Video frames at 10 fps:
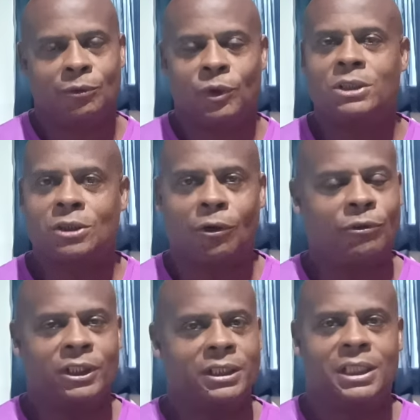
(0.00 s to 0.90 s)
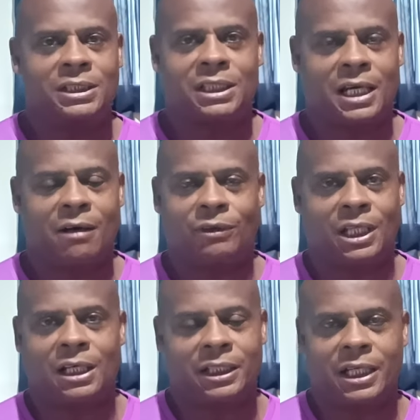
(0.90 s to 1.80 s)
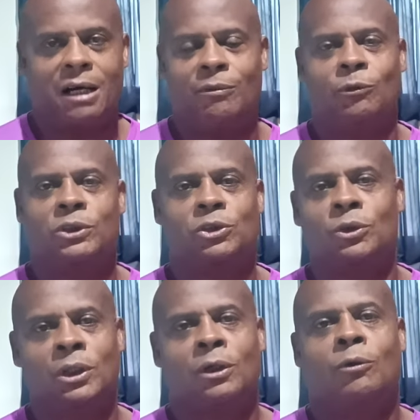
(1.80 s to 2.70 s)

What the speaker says: What's over here doesn't have a lot in common with you.